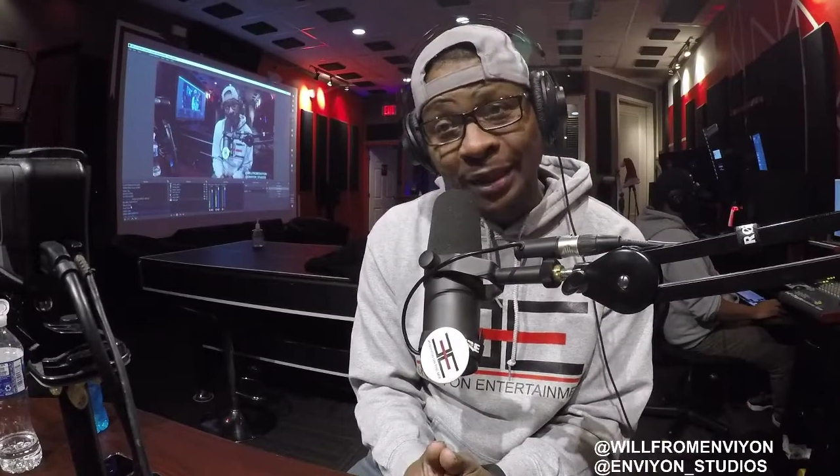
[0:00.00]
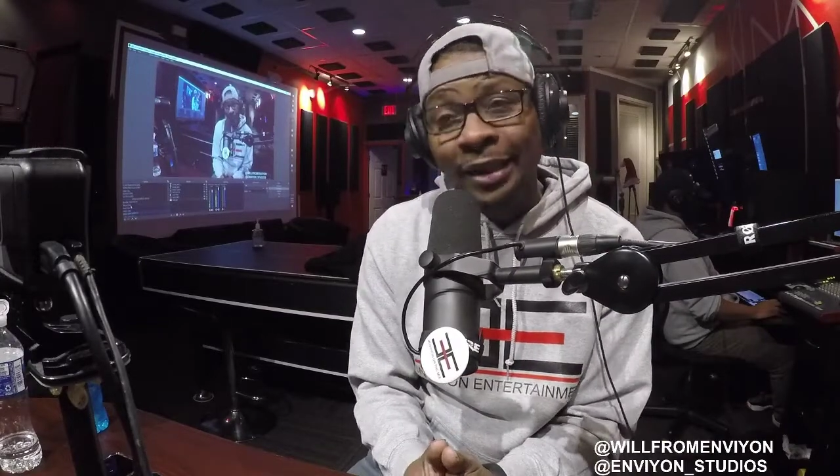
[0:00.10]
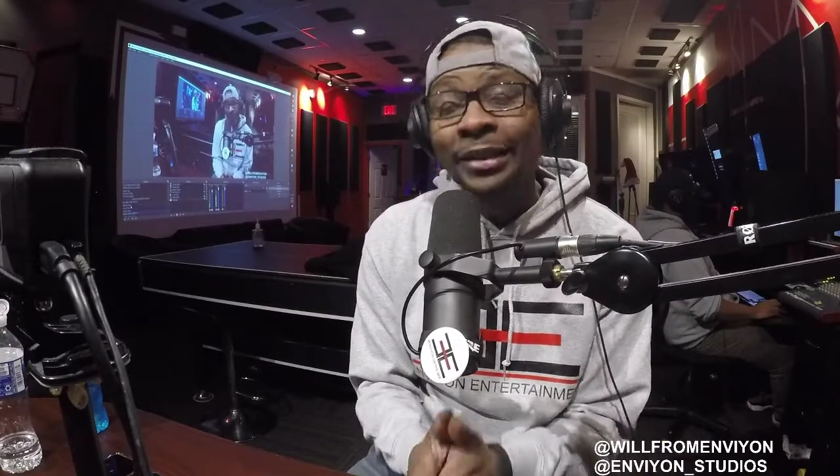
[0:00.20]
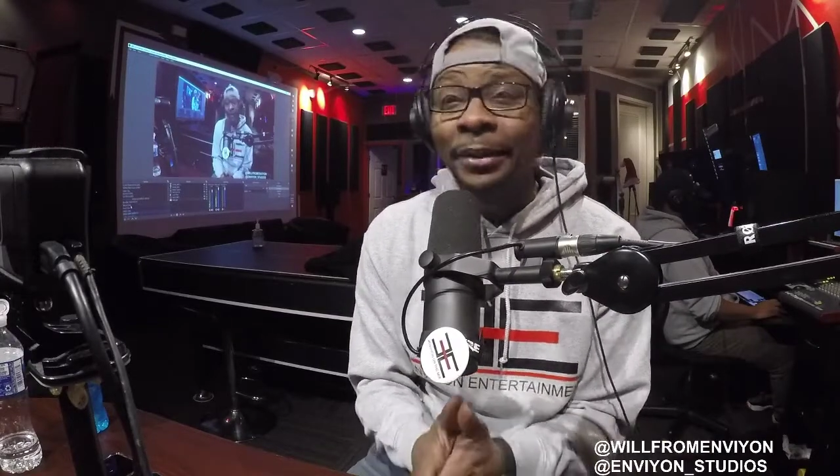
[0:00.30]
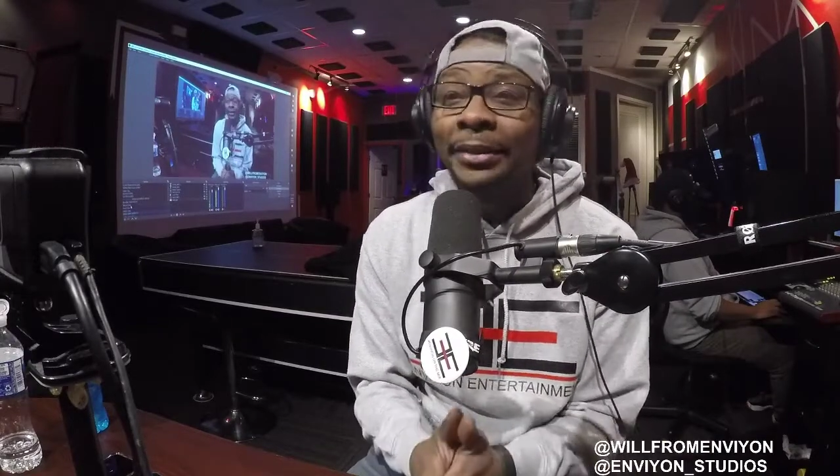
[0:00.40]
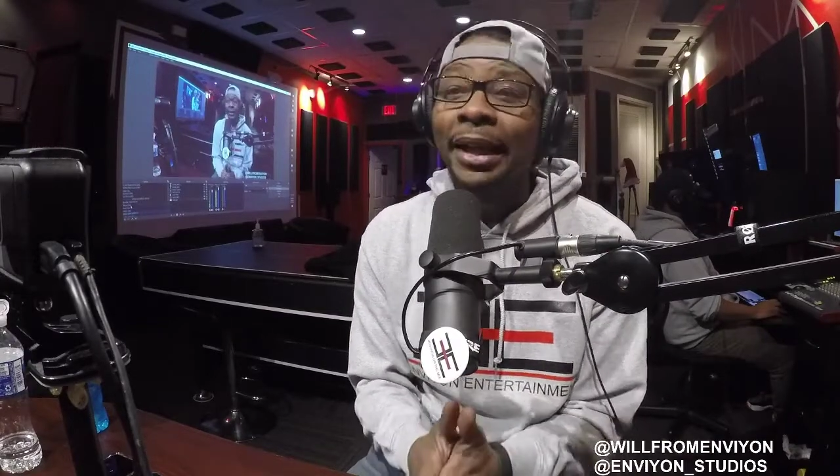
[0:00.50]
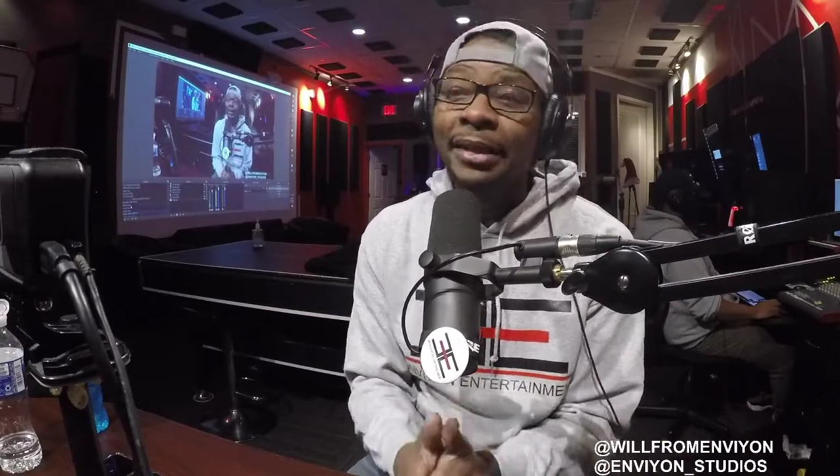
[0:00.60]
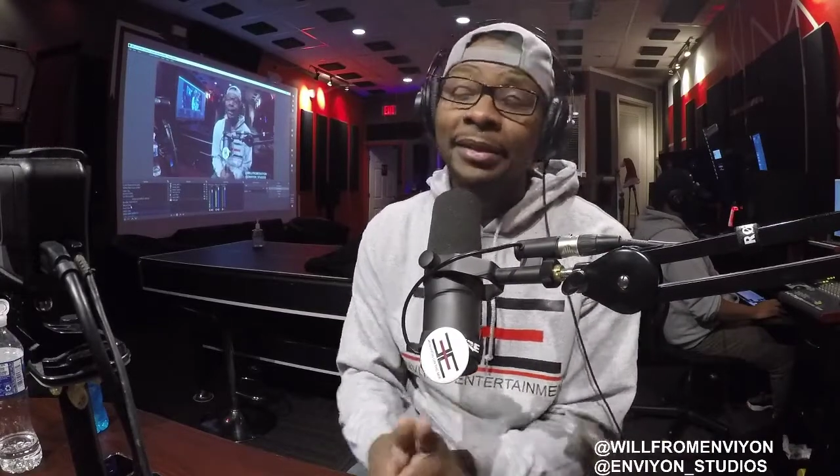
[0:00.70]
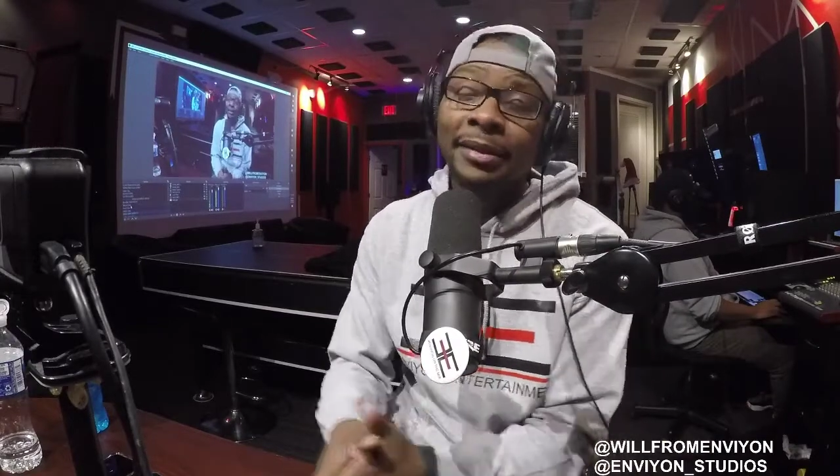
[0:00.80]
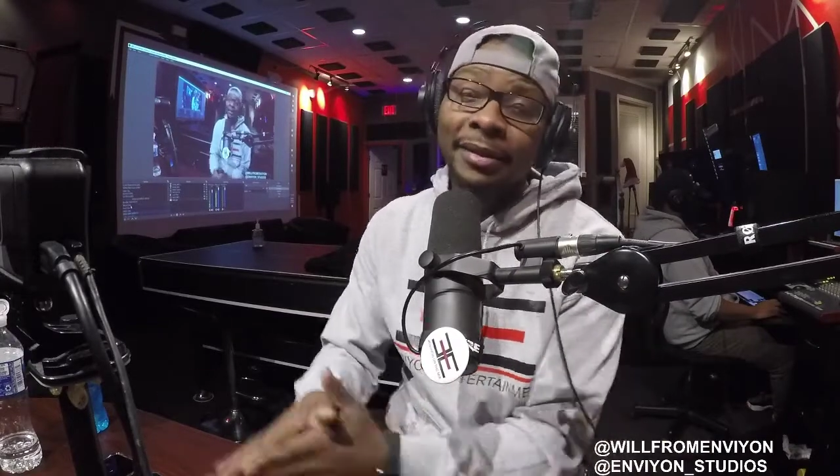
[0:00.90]

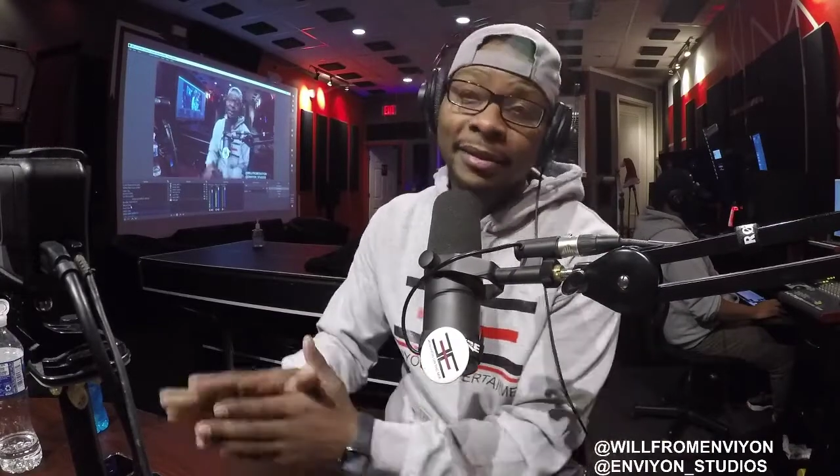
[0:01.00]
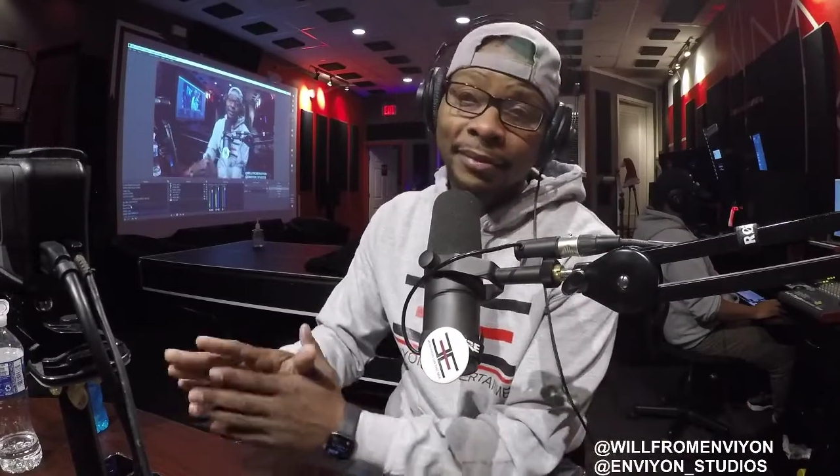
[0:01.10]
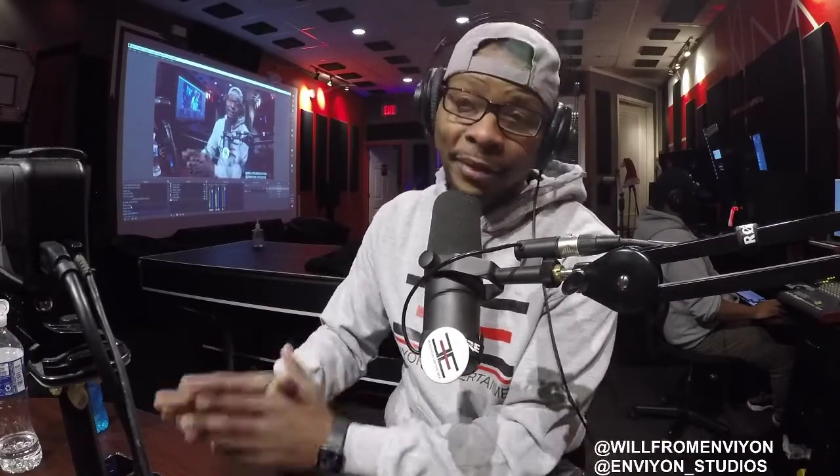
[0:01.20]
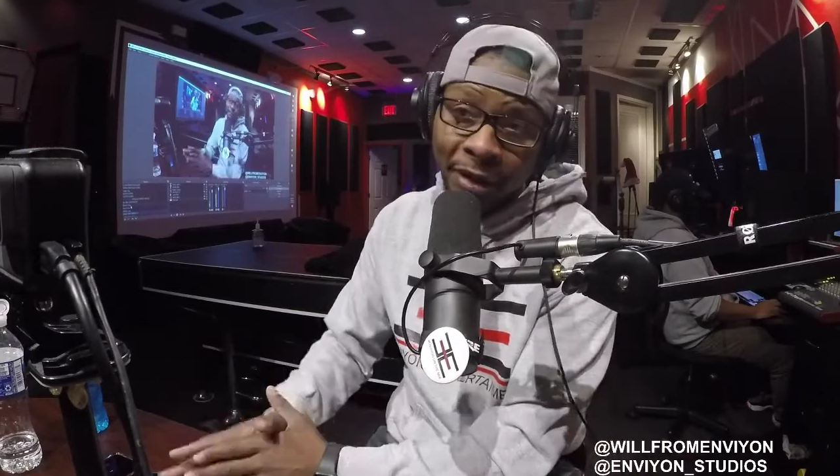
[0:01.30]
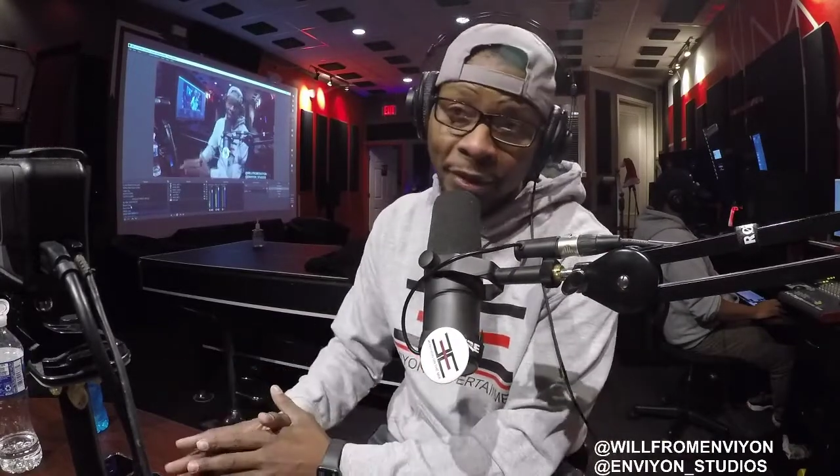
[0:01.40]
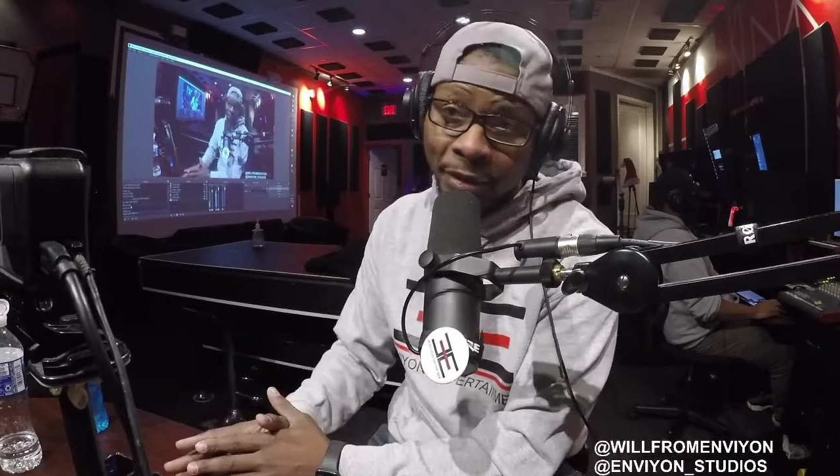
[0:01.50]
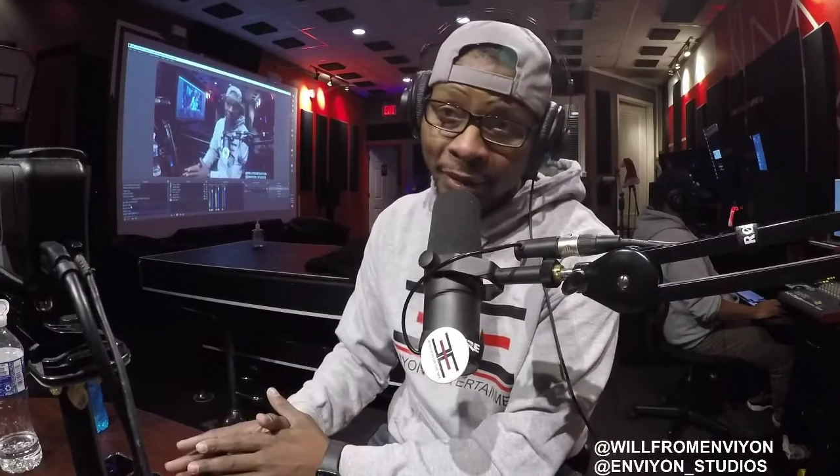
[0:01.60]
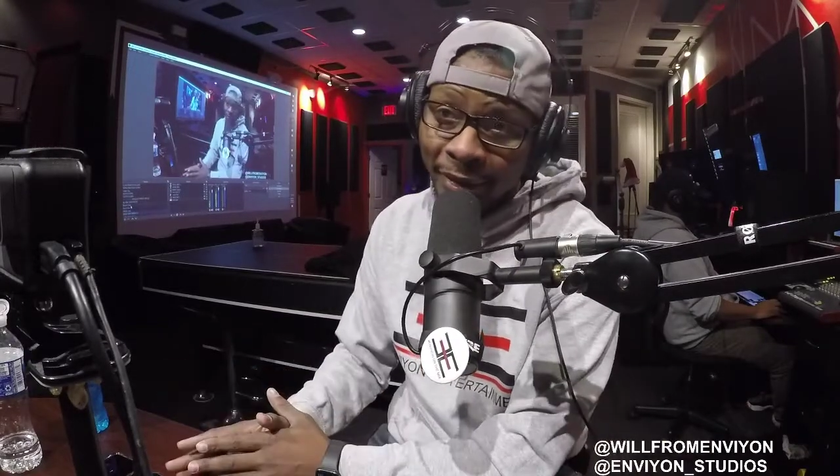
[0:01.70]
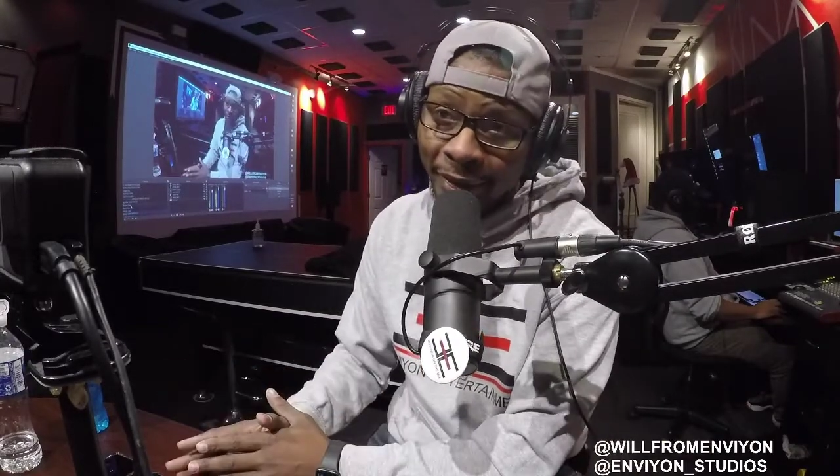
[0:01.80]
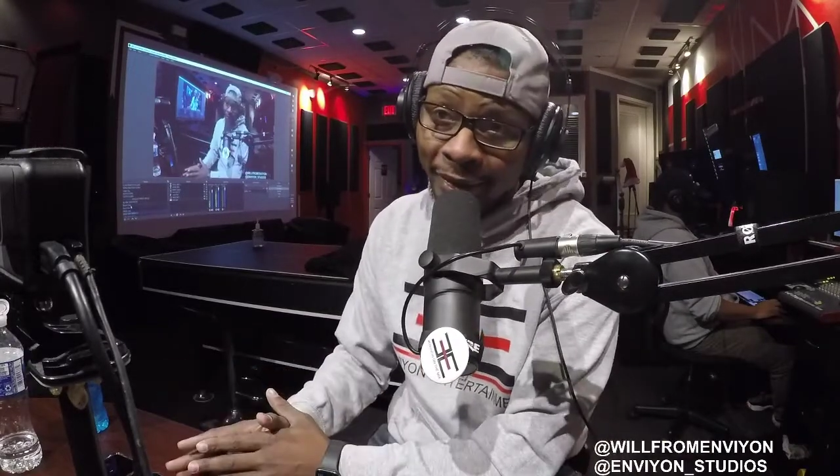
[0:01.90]
Sometimes it's material
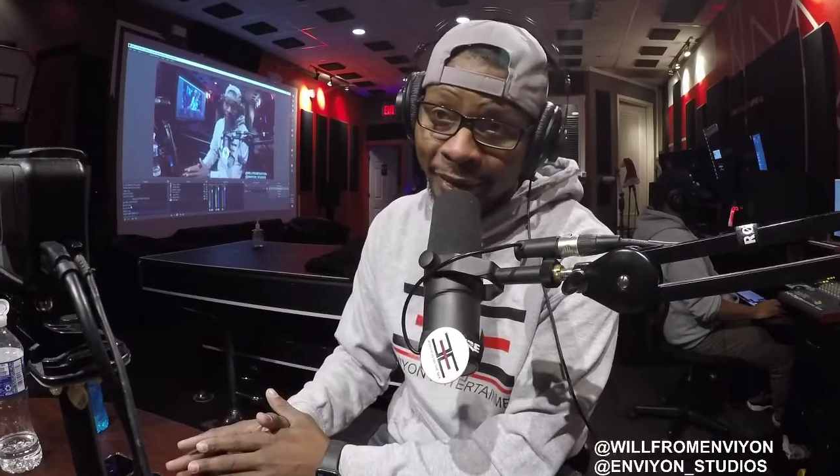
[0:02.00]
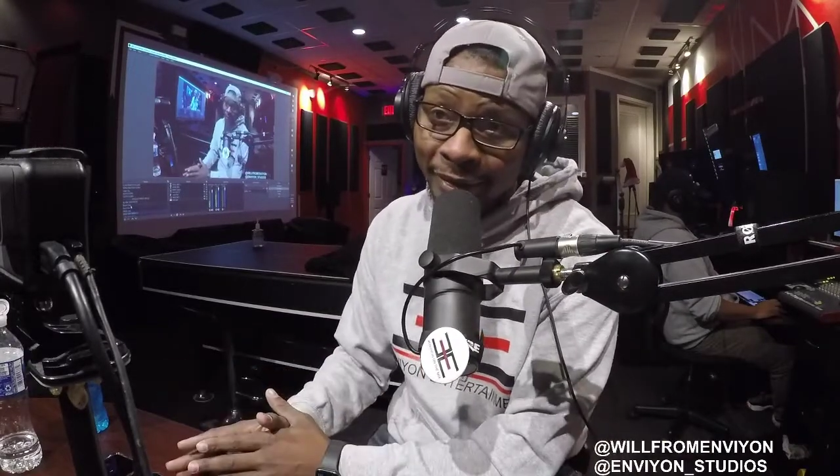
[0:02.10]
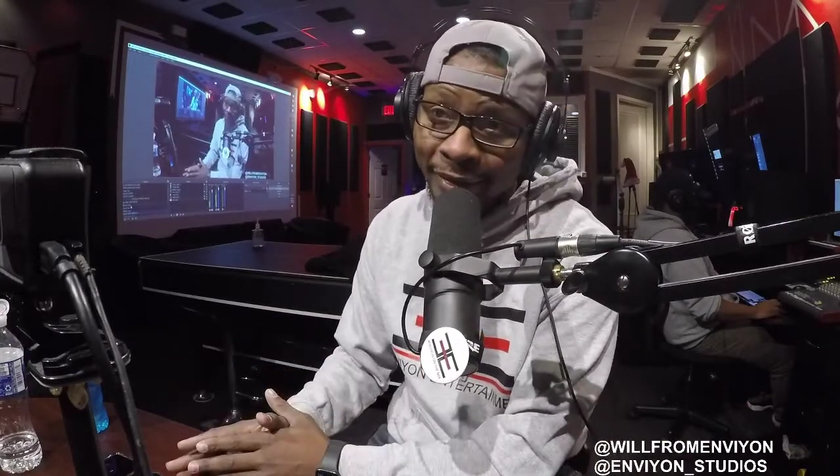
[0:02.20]
things.